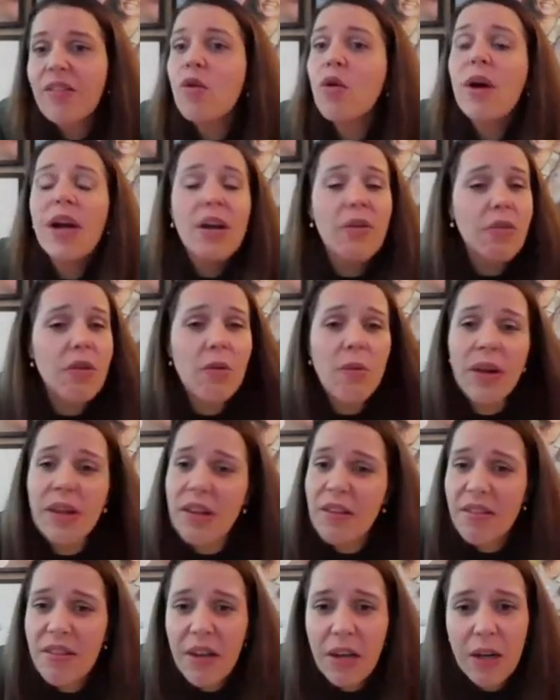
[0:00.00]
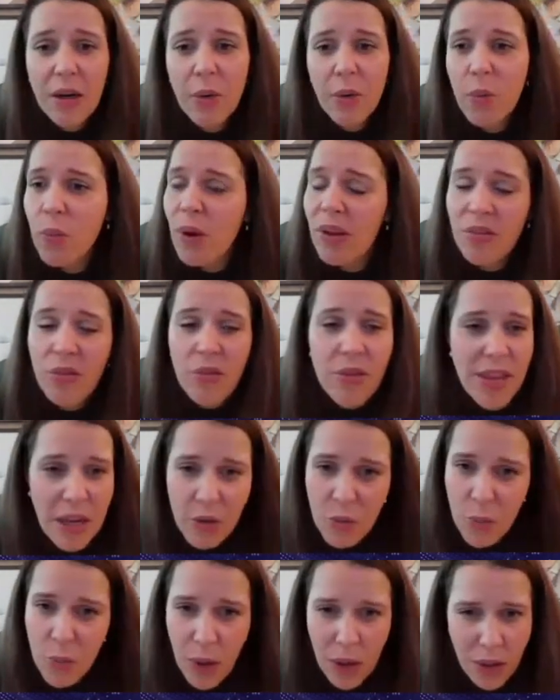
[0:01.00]
So everyone is there. What's the
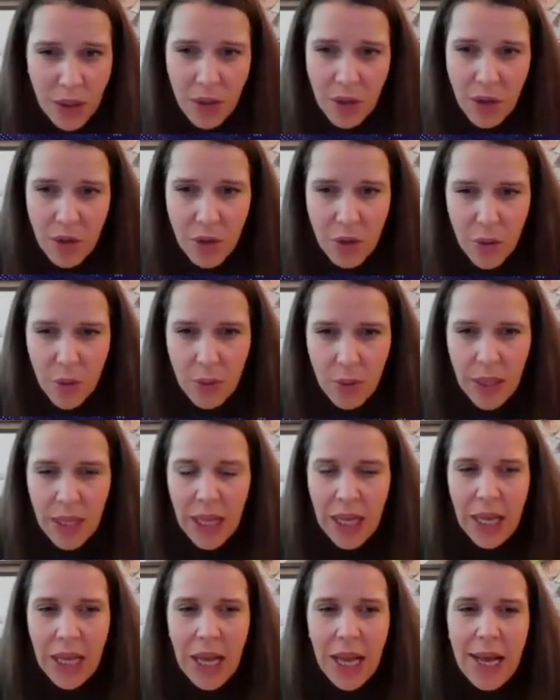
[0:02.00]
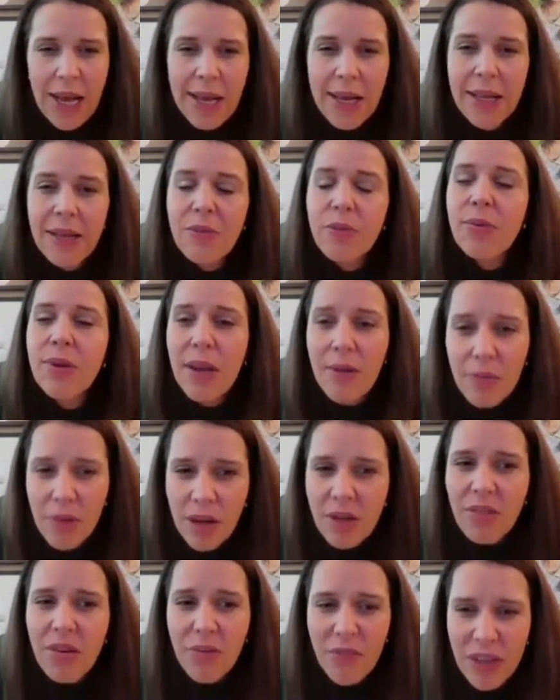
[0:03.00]
next one, And we have
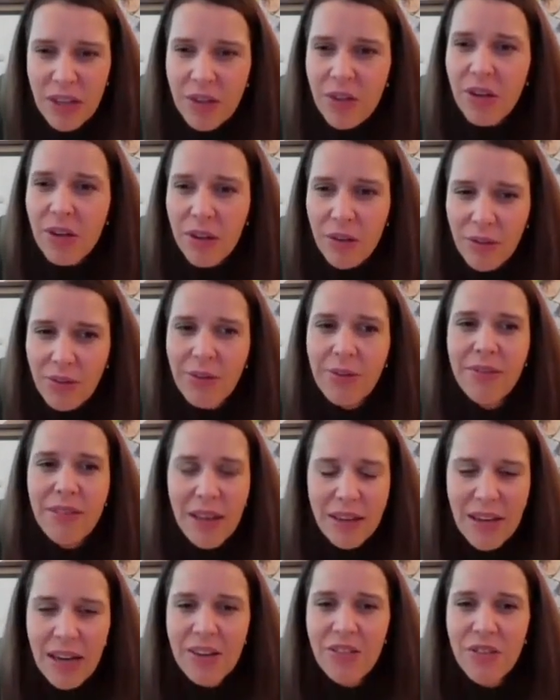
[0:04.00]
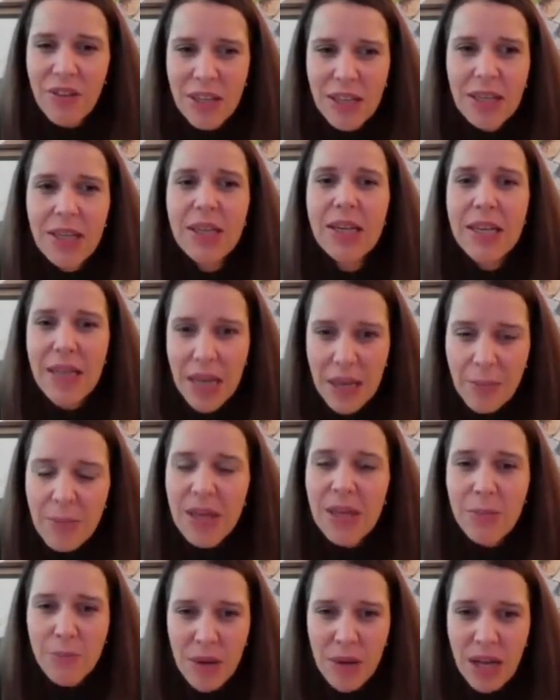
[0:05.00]
lots of indicators that actually
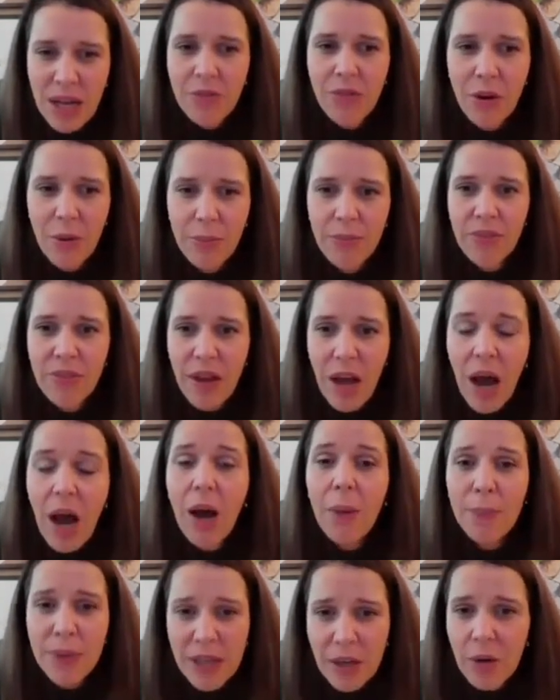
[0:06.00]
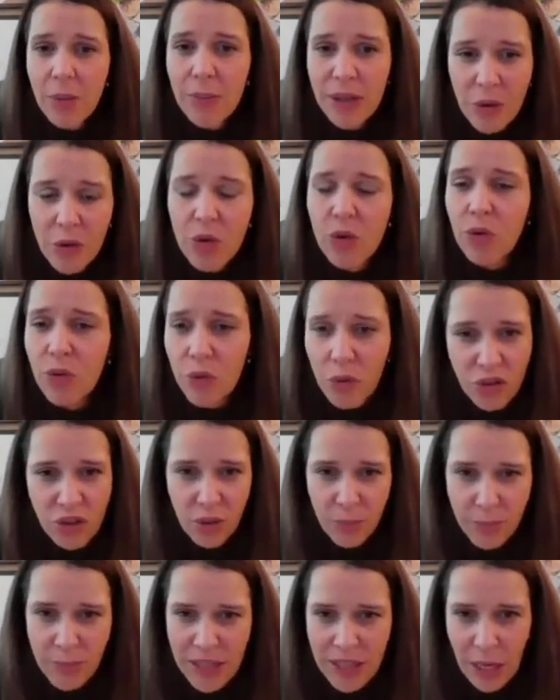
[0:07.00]
gaming platforms are becoming new
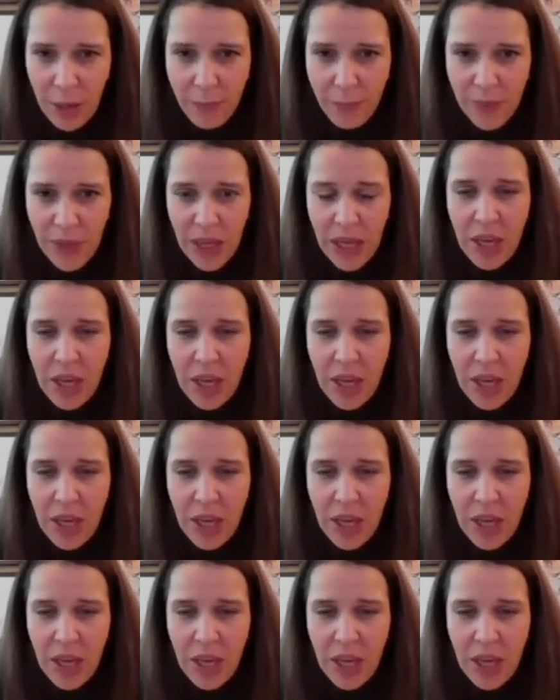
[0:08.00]
social media.